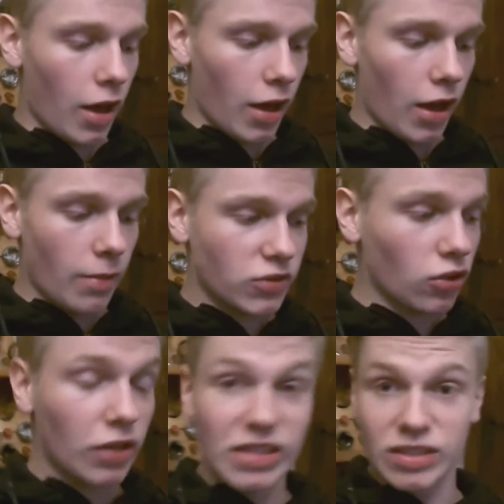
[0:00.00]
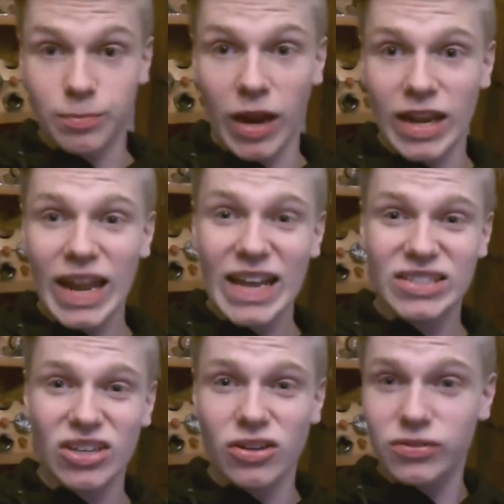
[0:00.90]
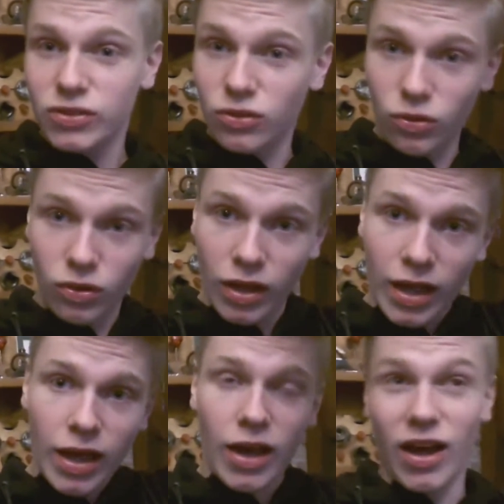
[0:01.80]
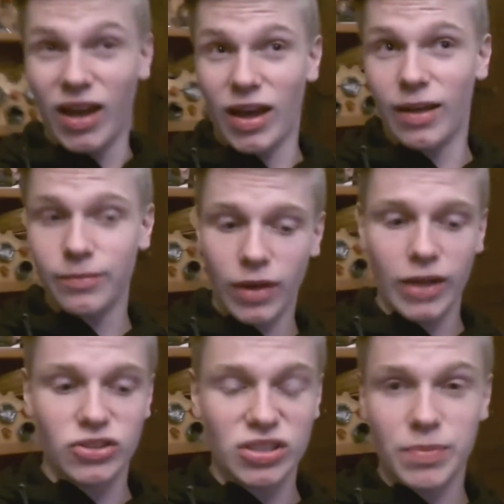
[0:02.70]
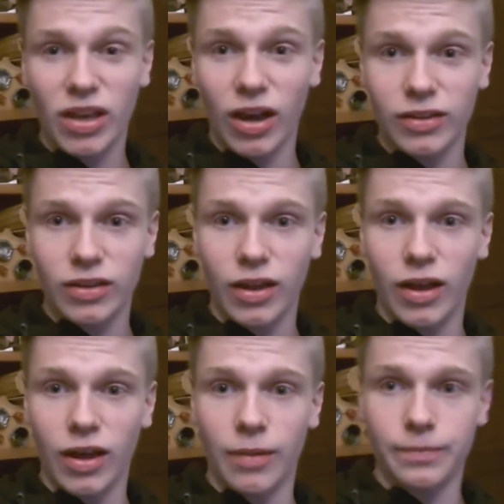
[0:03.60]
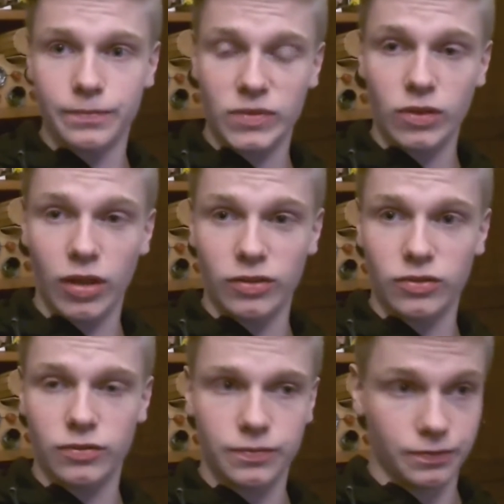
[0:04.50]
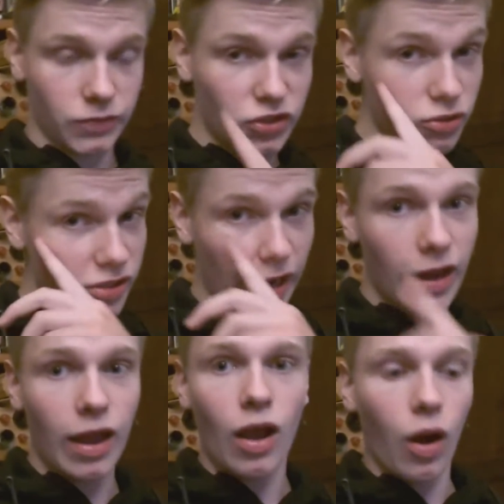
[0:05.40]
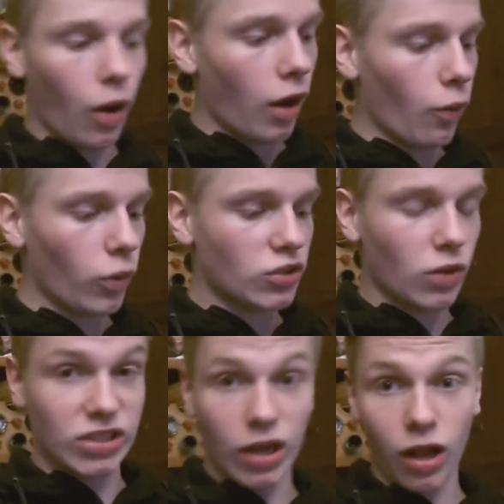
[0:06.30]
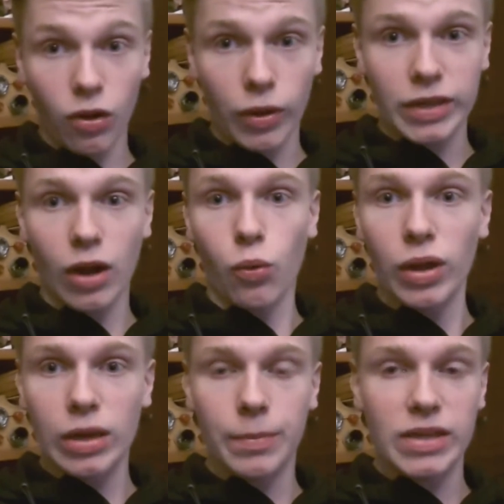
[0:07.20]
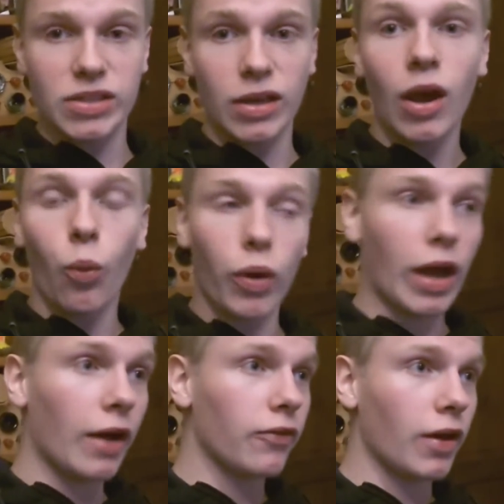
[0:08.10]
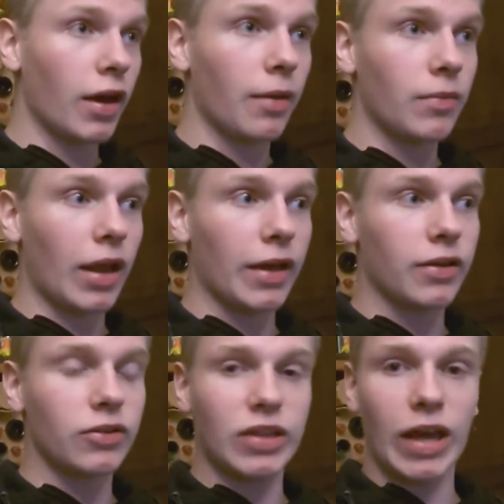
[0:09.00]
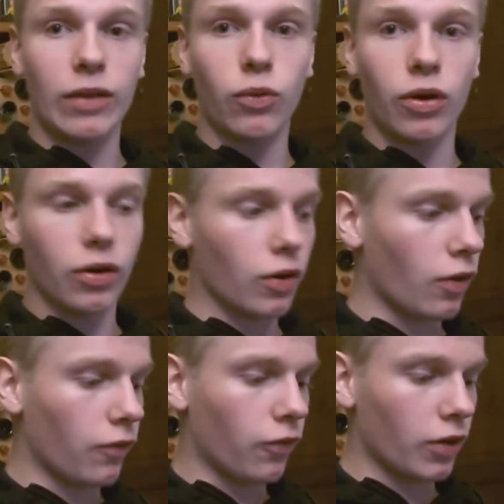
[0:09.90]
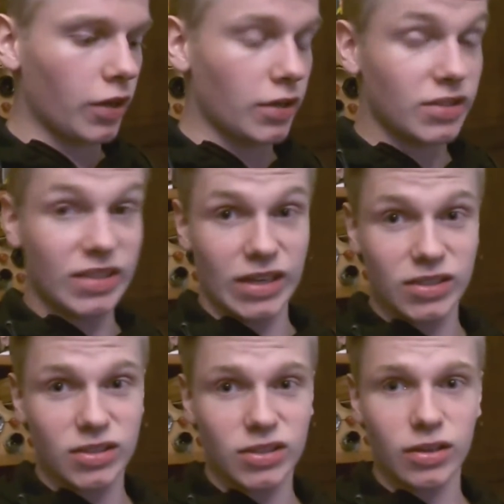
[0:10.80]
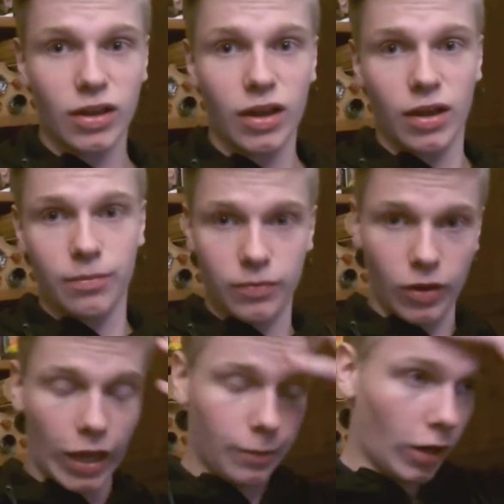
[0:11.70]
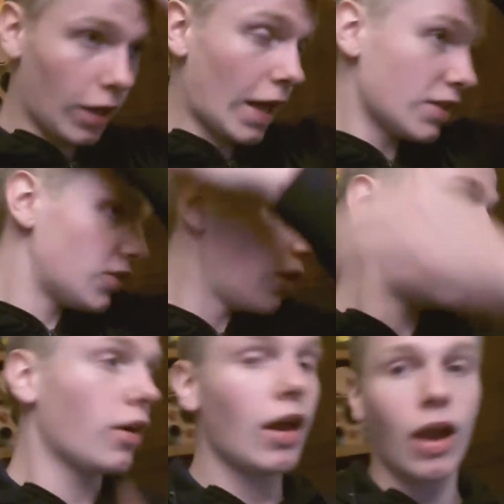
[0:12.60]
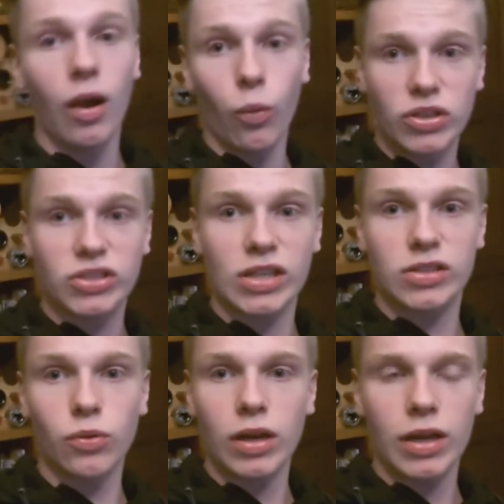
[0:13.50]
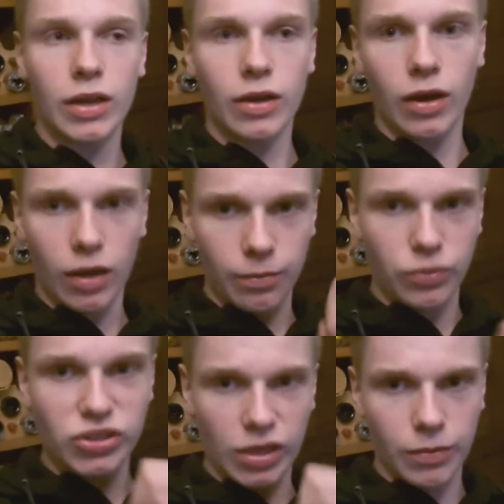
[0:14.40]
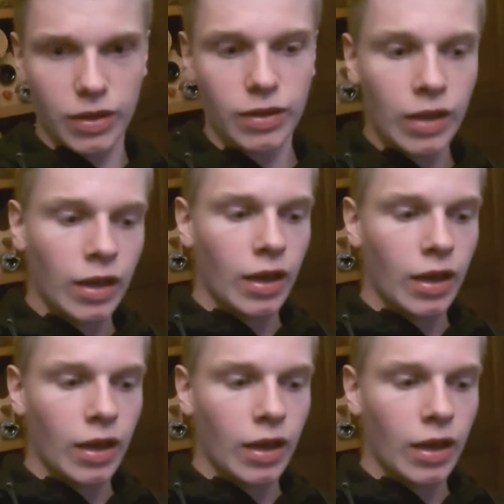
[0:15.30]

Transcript: um, so this is my last year of school uh, I just began um, on Tuesday which was already really busy we have um, like the end work for the sixth um, and my last year which is really uh, pushing me